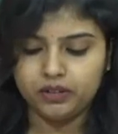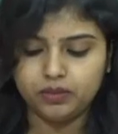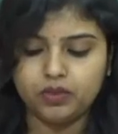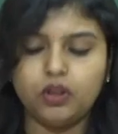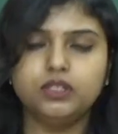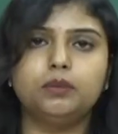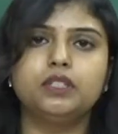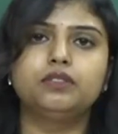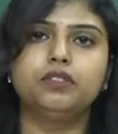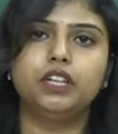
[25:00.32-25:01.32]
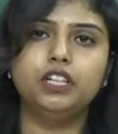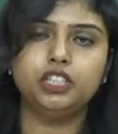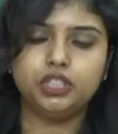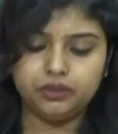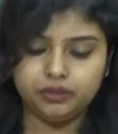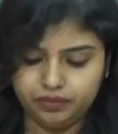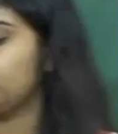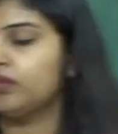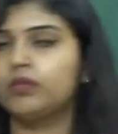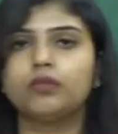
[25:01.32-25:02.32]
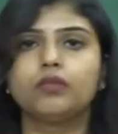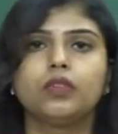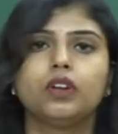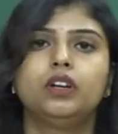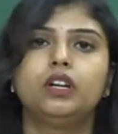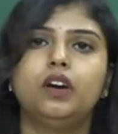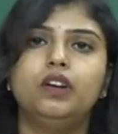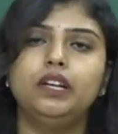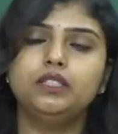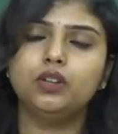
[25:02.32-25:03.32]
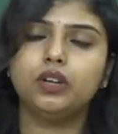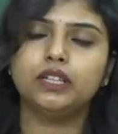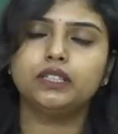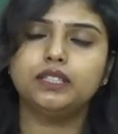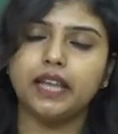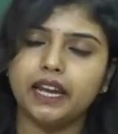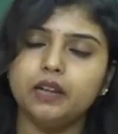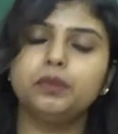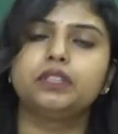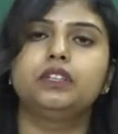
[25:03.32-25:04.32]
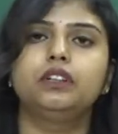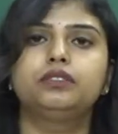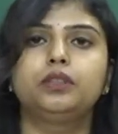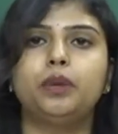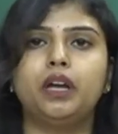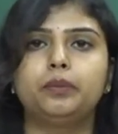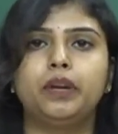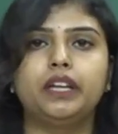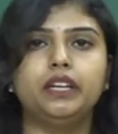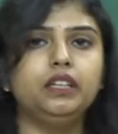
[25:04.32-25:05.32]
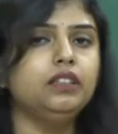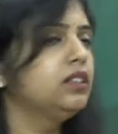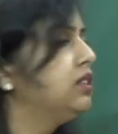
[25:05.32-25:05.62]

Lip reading: when concept is finished. Now, let us look at the second method of the pipelining,